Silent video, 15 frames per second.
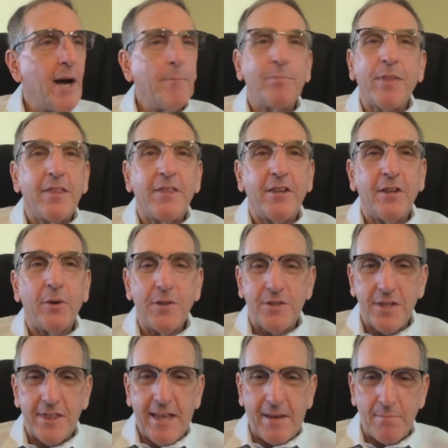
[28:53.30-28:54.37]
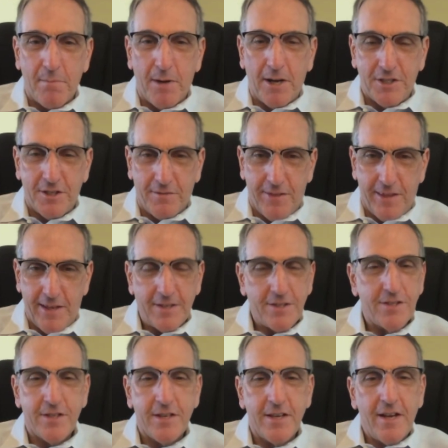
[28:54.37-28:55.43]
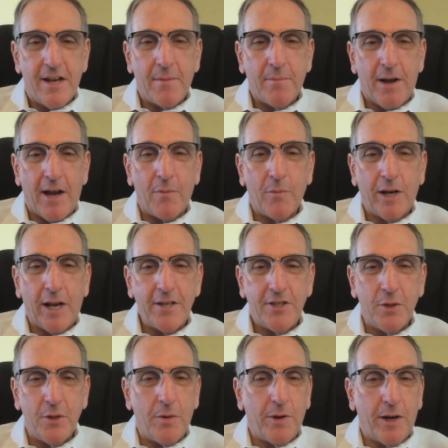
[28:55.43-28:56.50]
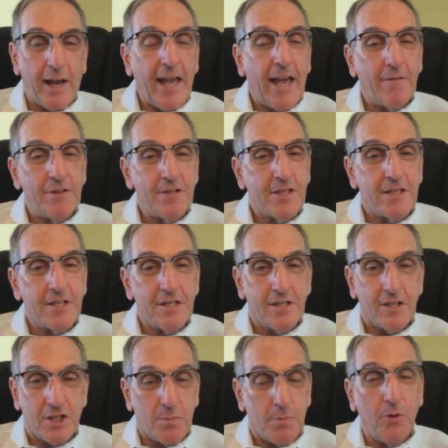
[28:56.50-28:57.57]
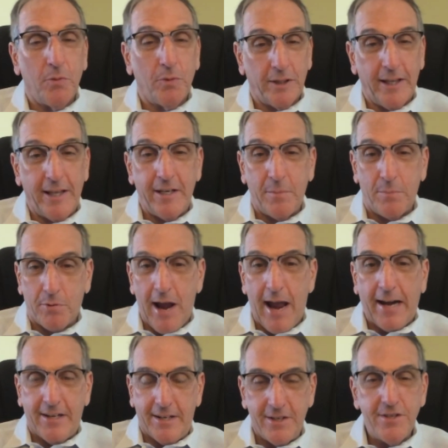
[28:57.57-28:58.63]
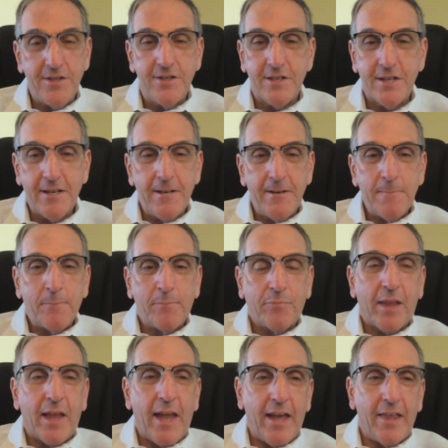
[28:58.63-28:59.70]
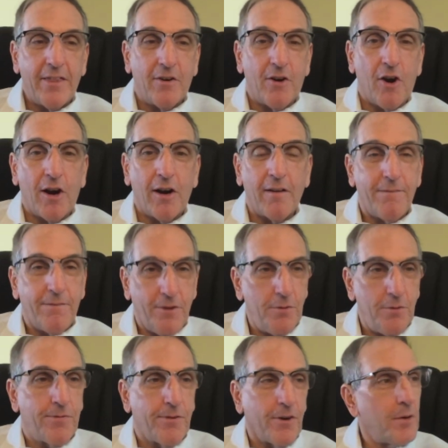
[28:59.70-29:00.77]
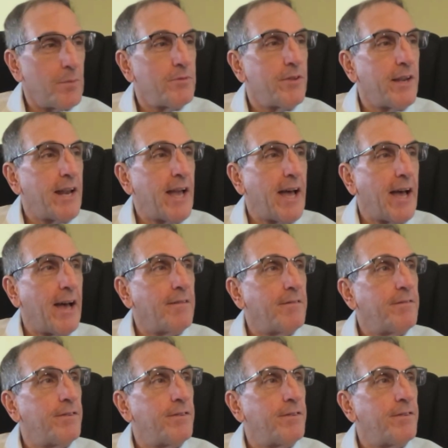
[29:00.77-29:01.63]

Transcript: There isn't that much of this. What I have is a dispute-related practice, and there are a few firms that have